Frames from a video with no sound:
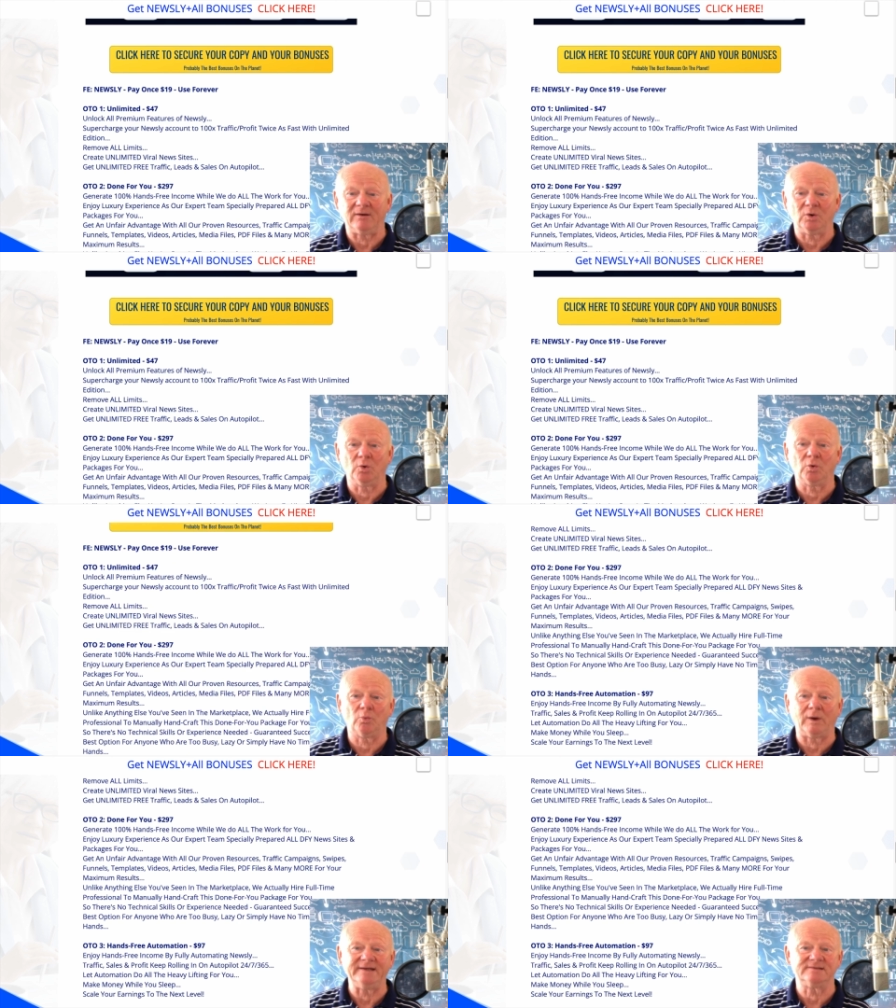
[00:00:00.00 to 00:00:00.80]
all
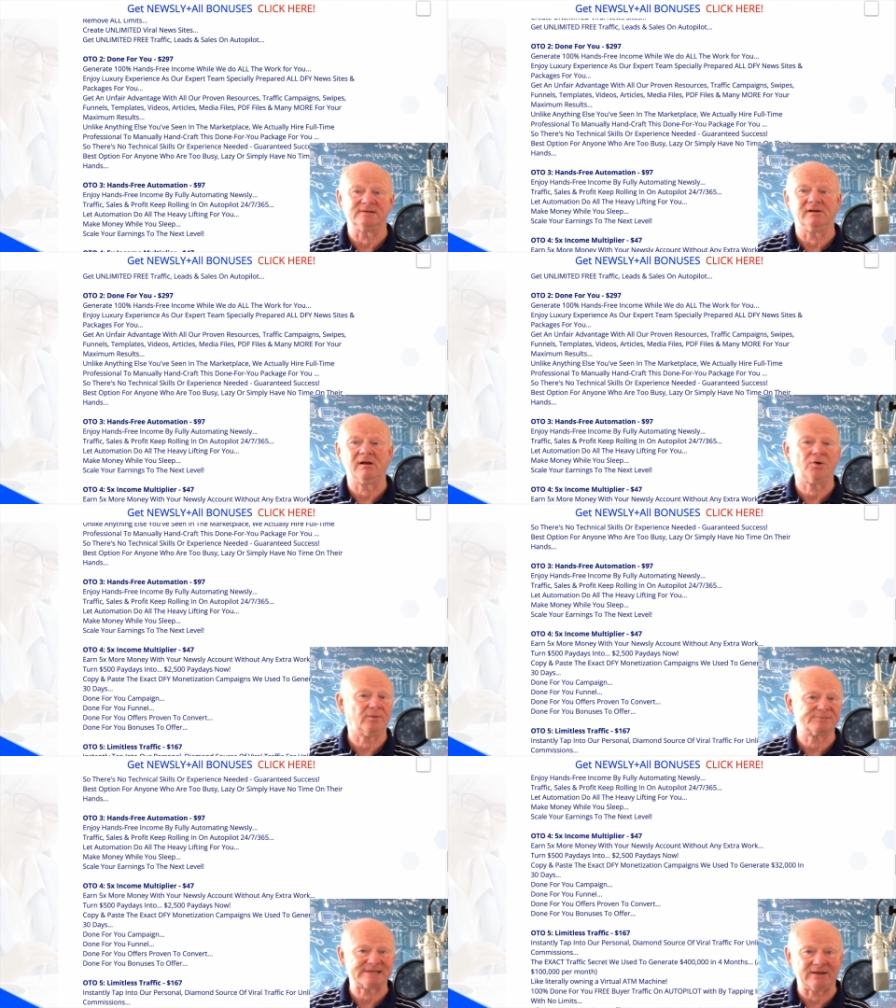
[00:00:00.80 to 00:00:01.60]
waiting. There are
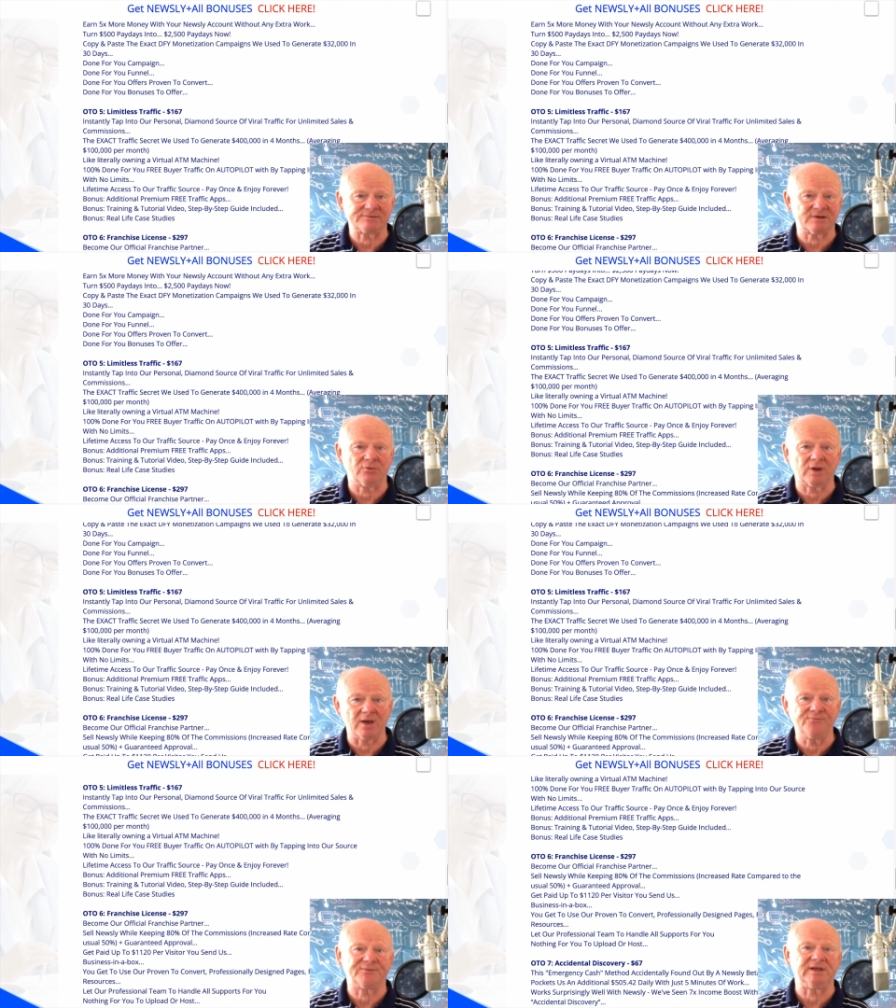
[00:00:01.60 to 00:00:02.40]
upsells I'll
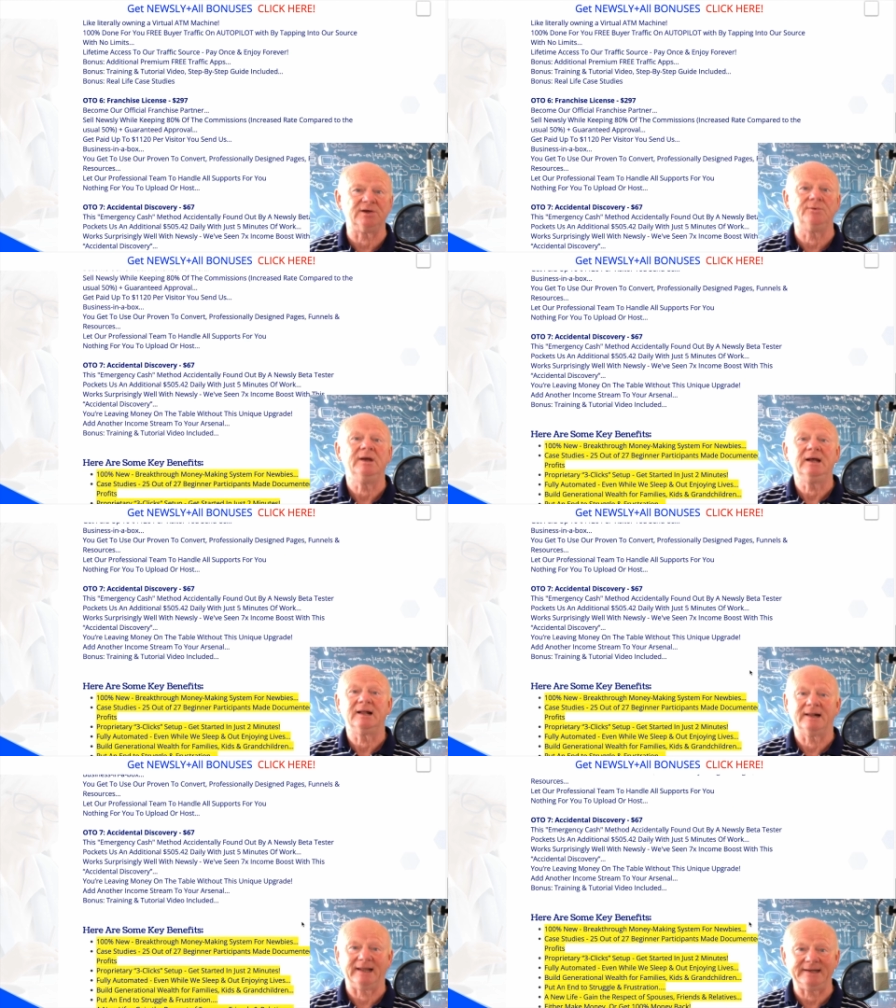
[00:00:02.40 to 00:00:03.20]
go for you
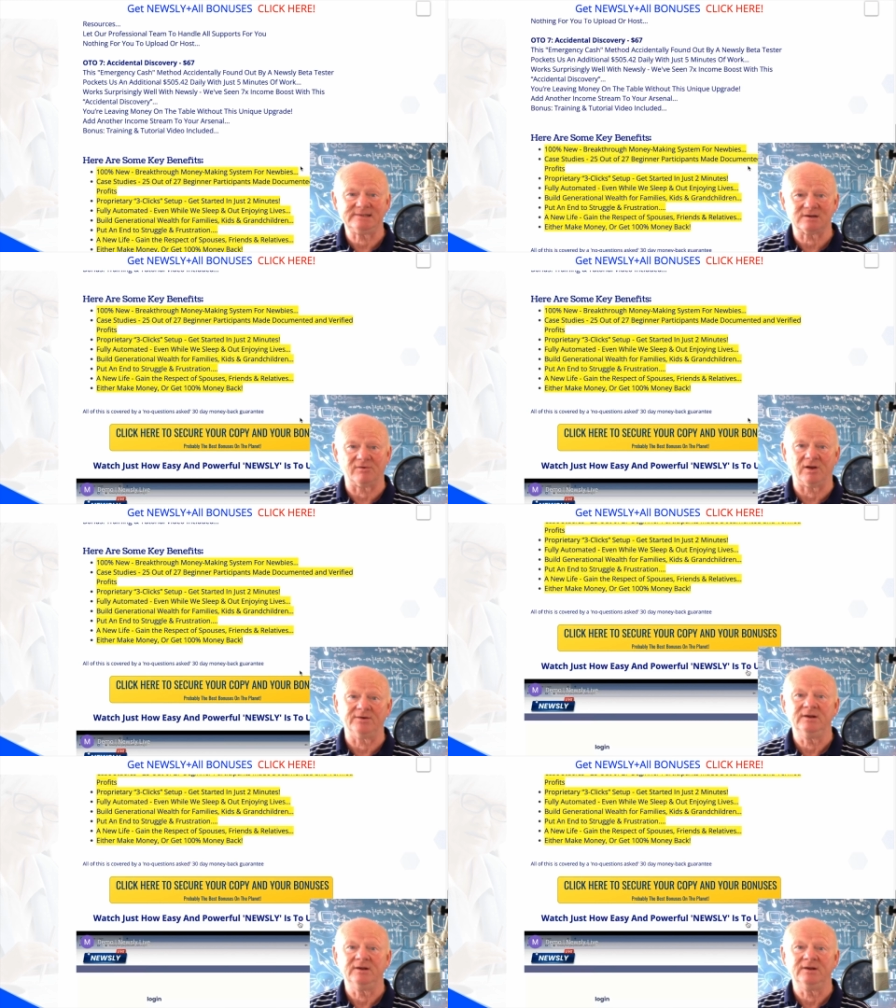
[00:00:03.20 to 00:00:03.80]
later on